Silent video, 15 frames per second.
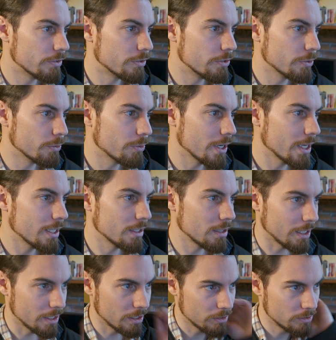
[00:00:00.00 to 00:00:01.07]
The way
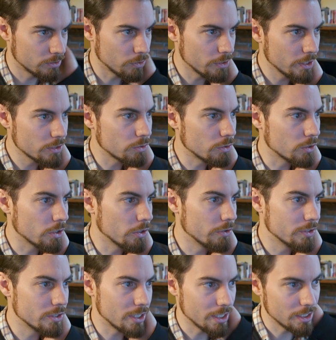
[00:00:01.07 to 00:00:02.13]
so these are all
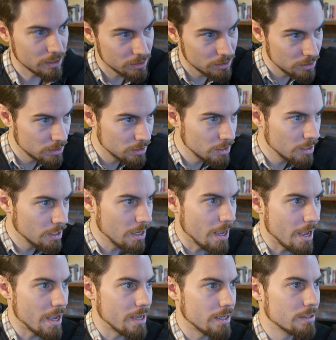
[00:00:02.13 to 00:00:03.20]
coroutines,
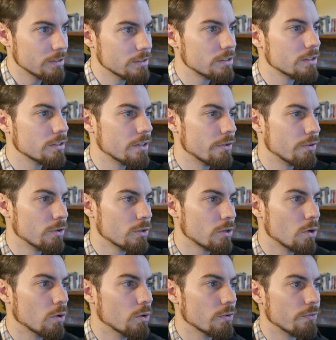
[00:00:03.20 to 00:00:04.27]
and they're all
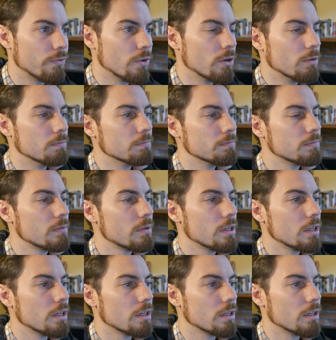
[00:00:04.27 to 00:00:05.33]
called from
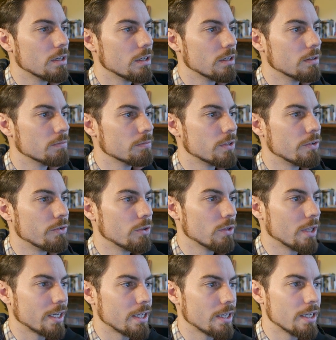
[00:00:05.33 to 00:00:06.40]
they're
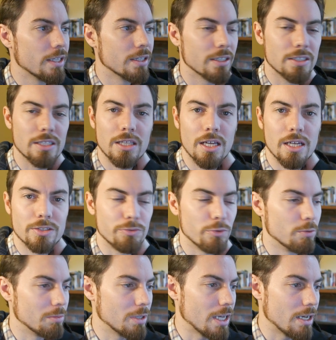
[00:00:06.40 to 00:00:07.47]
all in this
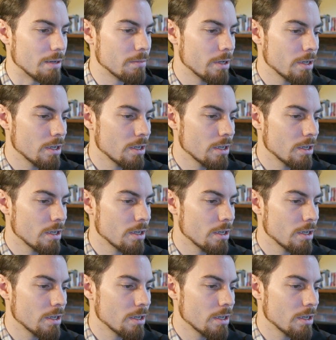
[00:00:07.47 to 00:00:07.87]
classroom lab.